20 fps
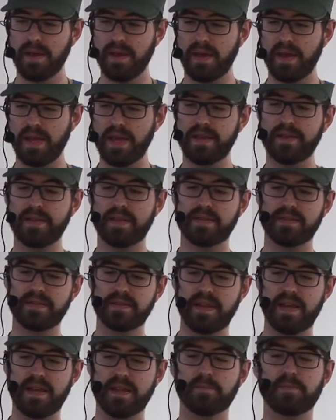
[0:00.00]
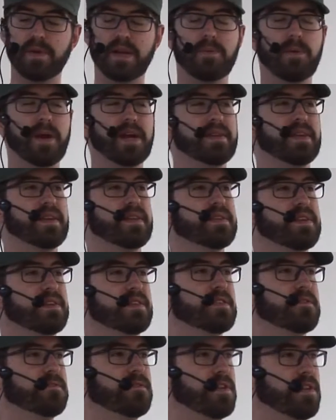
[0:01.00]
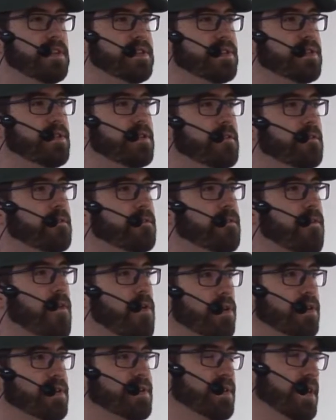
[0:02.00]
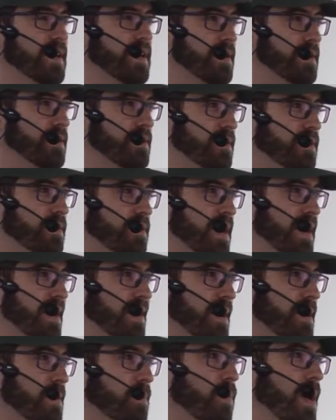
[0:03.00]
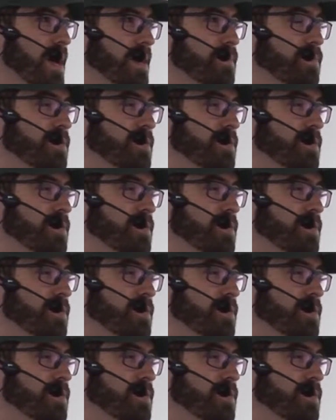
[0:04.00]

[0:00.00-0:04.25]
And as said, by writing tests first, you're forcing into thinking what